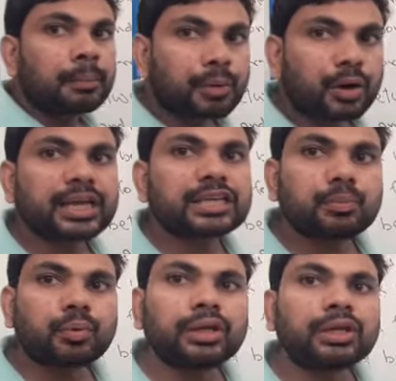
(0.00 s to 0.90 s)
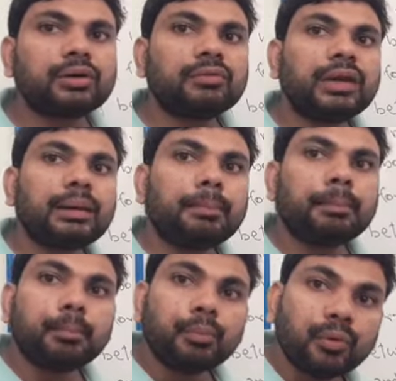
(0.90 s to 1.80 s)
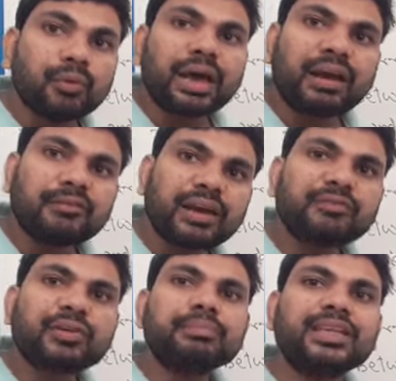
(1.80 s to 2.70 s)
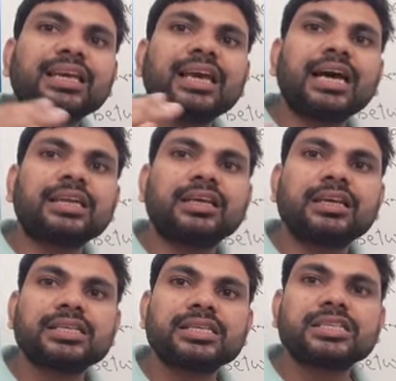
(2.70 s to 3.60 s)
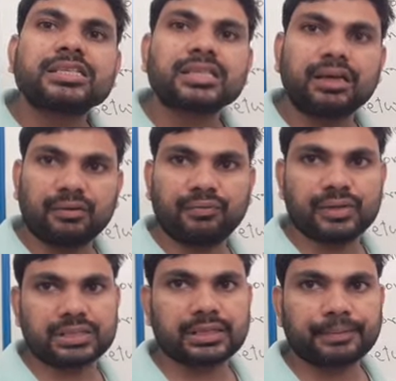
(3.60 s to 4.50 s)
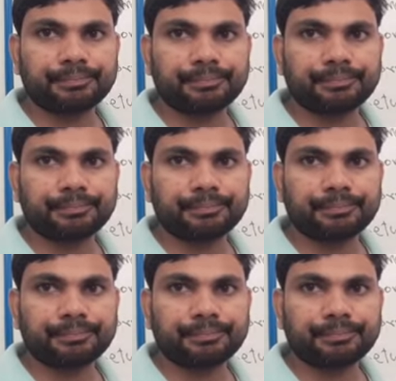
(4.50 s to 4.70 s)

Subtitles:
Product molecule will move away from the catalyst surface.